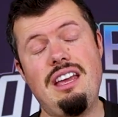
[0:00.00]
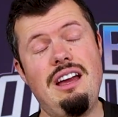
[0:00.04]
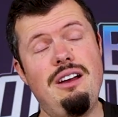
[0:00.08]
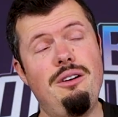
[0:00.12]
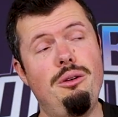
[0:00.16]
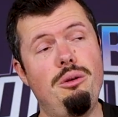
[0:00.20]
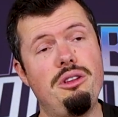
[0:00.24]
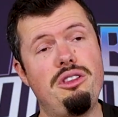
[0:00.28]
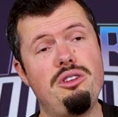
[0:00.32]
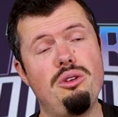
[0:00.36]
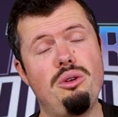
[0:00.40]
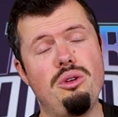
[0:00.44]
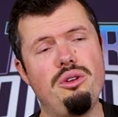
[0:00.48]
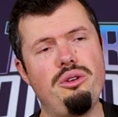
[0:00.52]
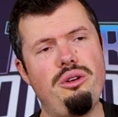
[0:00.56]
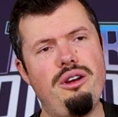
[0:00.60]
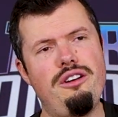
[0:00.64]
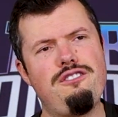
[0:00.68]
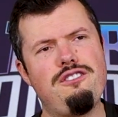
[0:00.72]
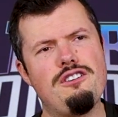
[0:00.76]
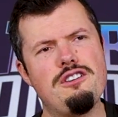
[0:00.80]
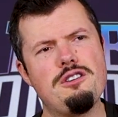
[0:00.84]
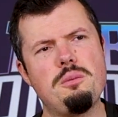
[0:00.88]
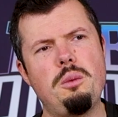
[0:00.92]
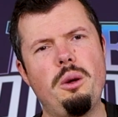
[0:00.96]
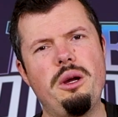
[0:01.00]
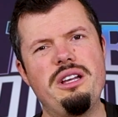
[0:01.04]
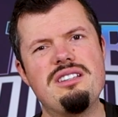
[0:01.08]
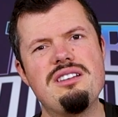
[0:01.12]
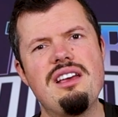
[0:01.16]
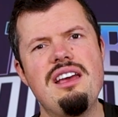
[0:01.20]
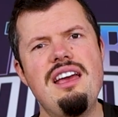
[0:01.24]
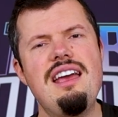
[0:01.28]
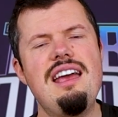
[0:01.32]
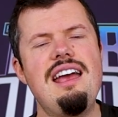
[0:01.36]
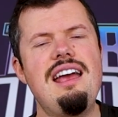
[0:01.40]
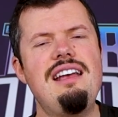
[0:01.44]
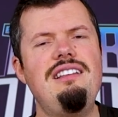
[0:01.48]
With all the reference points.
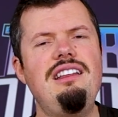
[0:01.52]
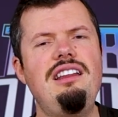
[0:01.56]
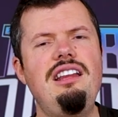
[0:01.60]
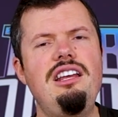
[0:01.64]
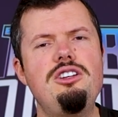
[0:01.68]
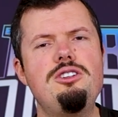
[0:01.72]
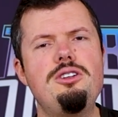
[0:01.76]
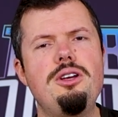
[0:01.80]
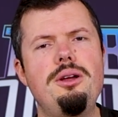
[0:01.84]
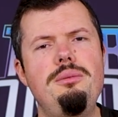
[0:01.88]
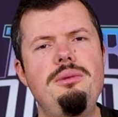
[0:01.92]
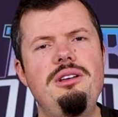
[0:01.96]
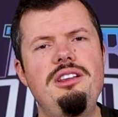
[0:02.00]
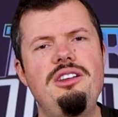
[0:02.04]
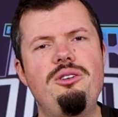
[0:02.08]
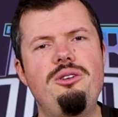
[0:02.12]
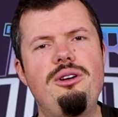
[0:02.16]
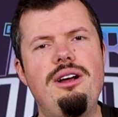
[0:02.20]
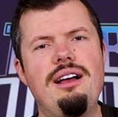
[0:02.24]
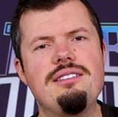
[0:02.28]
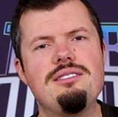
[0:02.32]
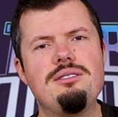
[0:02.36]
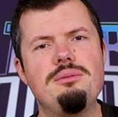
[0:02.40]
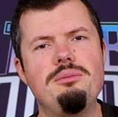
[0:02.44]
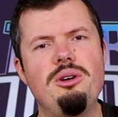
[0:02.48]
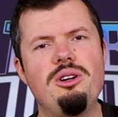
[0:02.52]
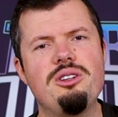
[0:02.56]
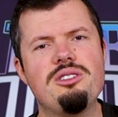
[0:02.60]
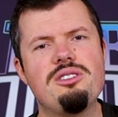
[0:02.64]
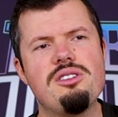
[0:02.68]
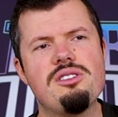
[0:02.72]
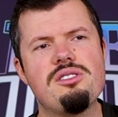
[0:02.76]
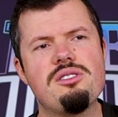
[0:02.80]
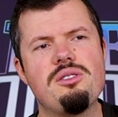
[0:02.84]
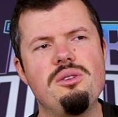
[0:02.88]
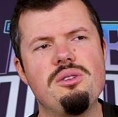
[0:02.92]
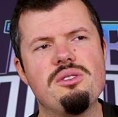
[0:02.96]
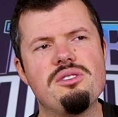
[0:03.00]
And then they showed me the Ryzen
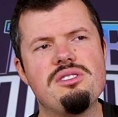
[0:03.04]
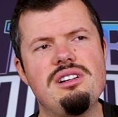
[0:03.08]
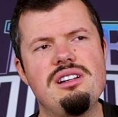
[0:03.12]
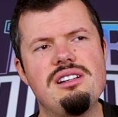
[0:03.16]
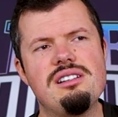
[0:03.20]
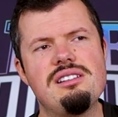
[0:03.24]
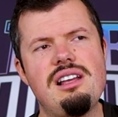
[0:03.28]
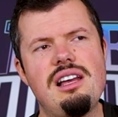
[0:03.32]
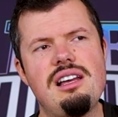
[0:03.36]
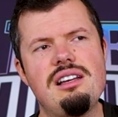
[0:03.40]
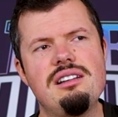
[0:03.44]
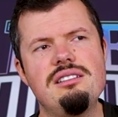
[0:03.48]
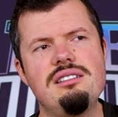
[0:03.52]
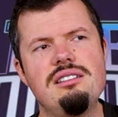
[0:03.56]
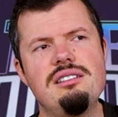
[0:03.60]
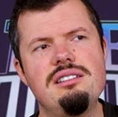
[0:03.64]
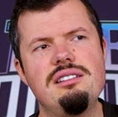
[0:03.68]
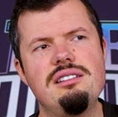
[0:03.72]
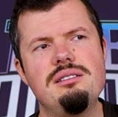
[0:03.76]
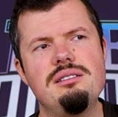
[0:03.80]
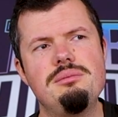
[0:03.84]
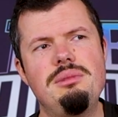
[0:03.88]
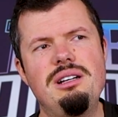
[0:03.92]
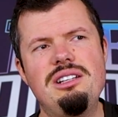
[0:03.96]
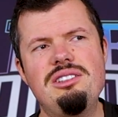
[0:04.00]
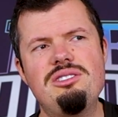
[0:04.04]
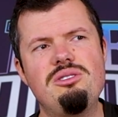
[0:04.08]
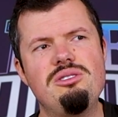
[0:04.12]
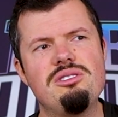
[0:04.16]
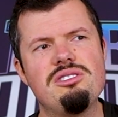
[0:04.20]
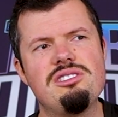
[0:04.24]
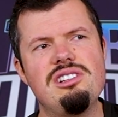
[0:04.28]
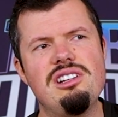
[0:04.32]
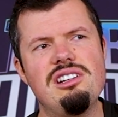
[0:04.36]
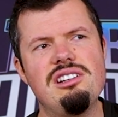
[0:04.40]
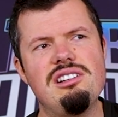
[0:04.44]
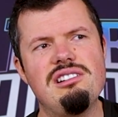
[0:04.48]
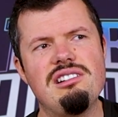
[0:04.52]
Master scores and I was like, my
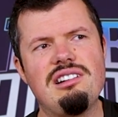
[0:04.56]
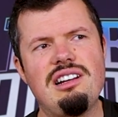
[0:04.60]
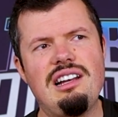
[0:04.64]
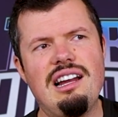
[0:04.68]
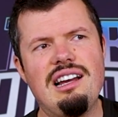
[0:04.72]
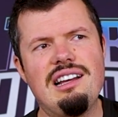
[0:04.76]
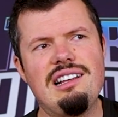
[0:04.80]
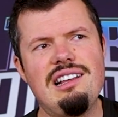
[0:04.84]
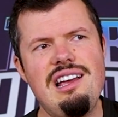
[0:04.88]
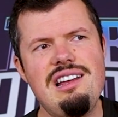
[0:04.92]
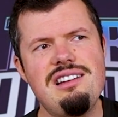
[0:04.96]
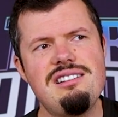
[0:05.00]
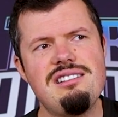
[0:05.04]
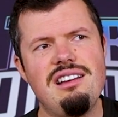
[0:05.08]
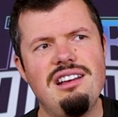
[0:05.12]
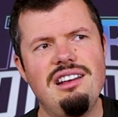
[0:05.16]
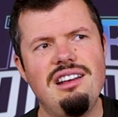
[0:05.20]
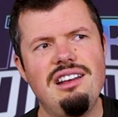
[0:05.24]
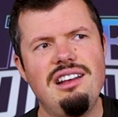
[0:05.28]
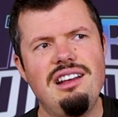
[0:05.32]
scores don't look like that.